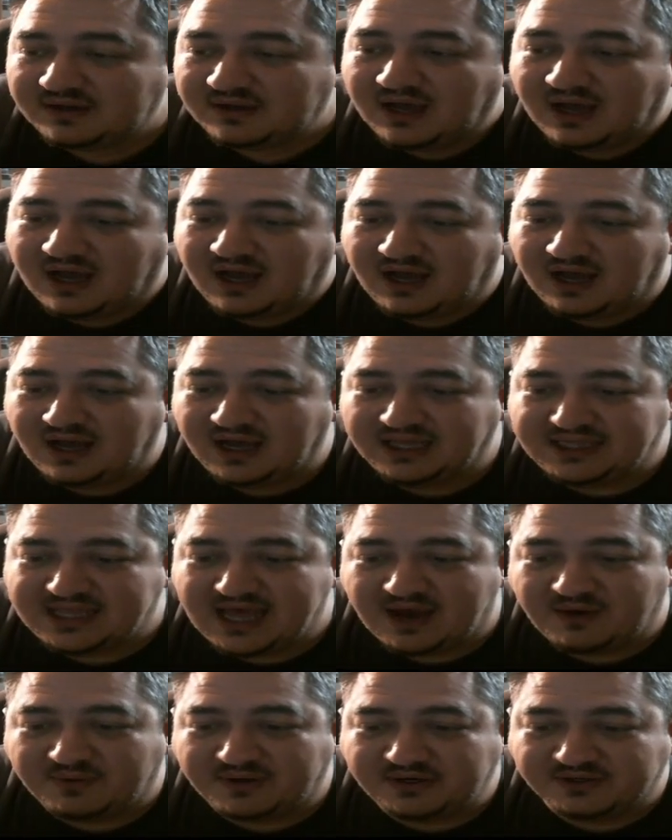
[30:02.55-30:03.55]
And
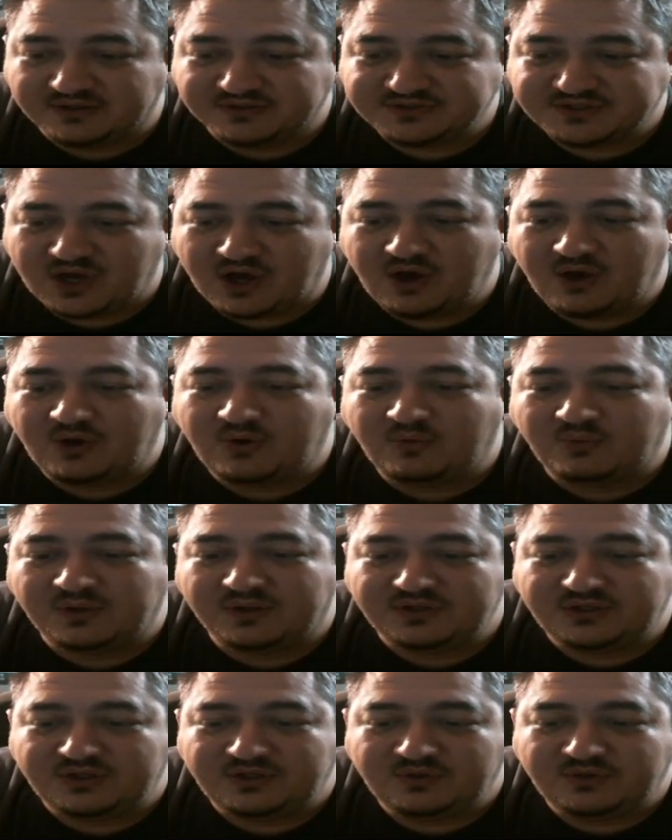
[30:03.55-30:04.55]
that one goes, oh, well,
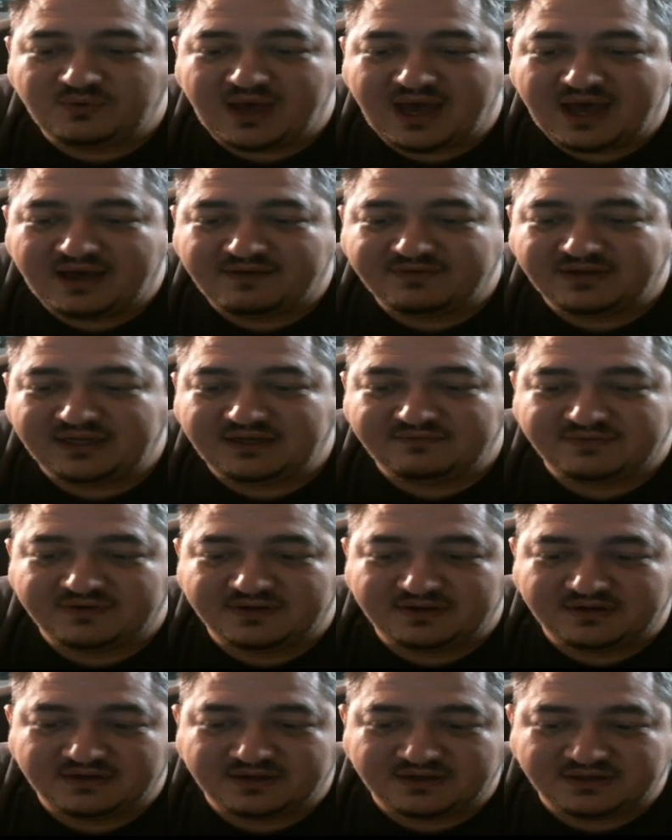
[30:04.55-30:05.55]
you haven't even
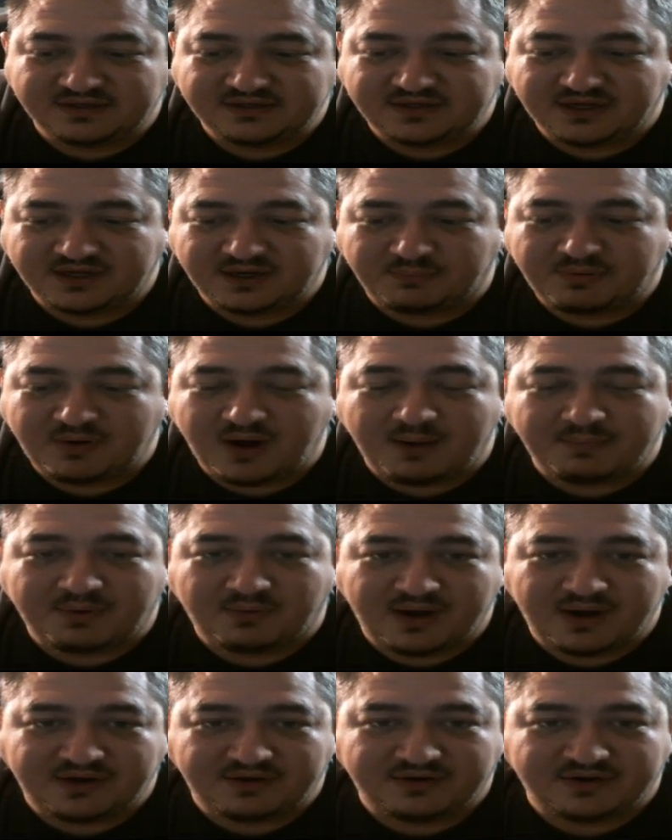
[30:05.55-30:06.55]
done a proper
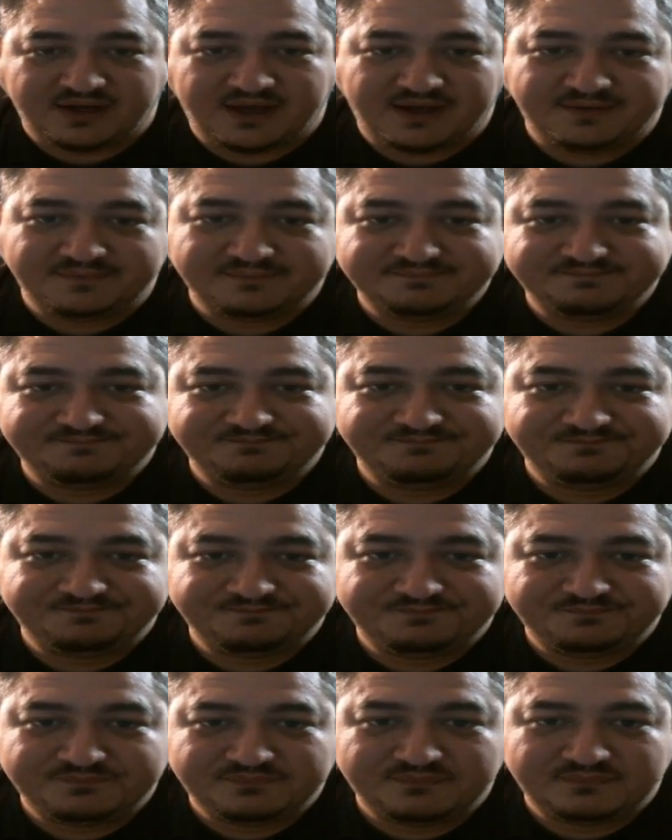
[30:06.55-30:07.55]
render yet. I
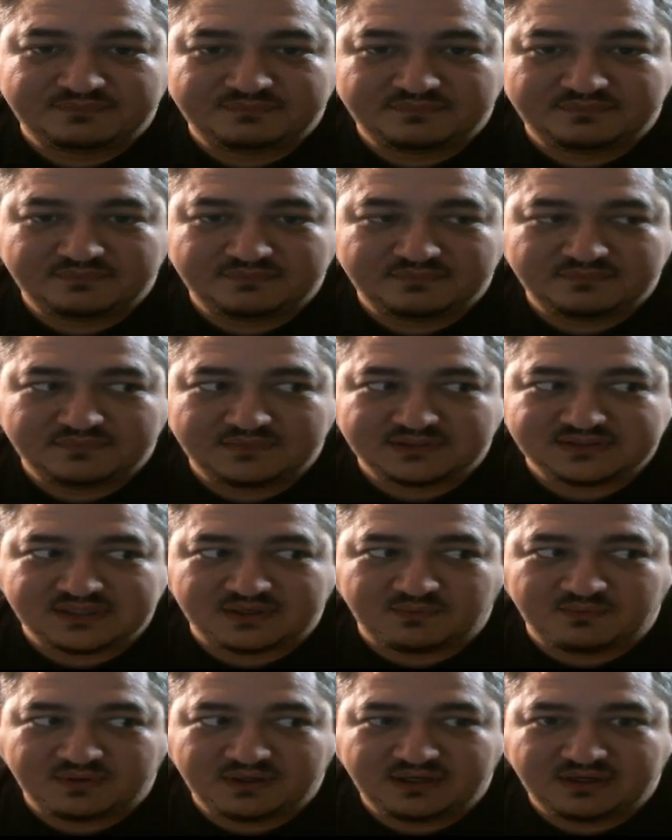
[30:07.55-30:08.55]
was like,
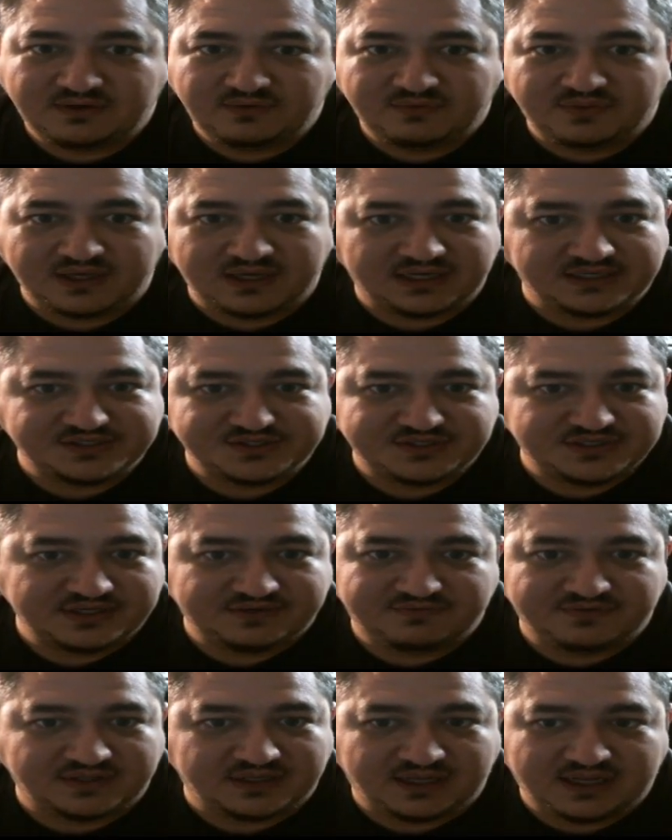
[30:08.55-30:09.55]
what do you think I just did
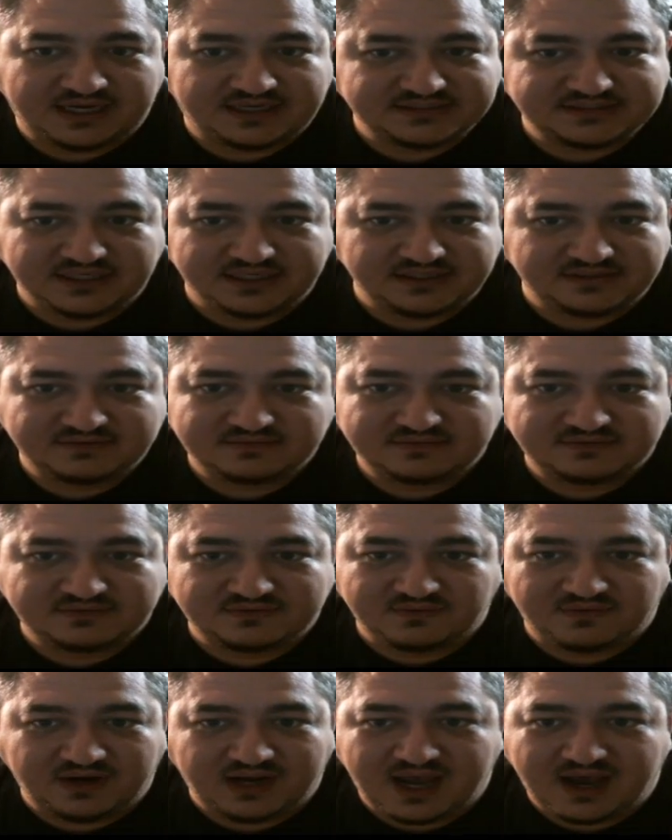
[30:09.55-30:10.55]
for the last like
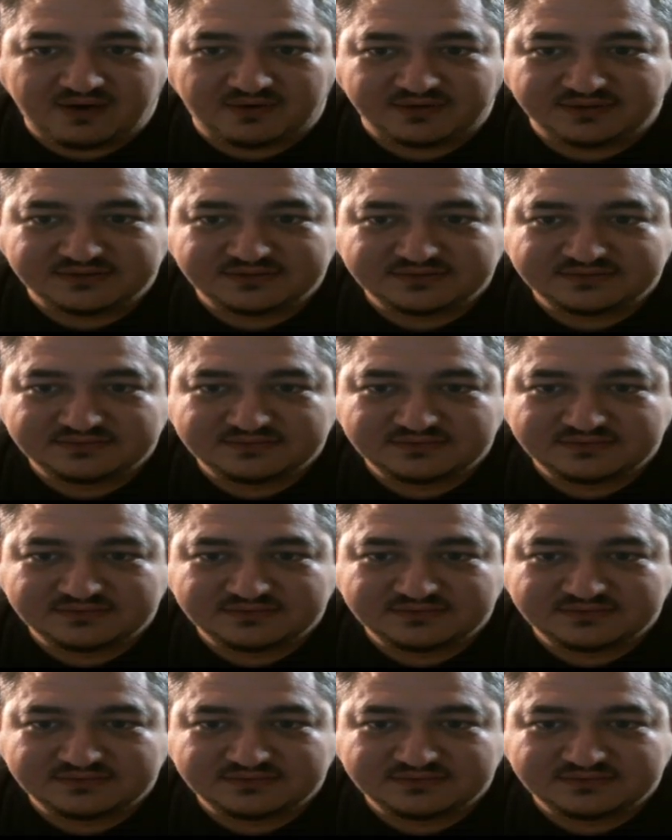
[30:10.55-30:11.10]
3 hours?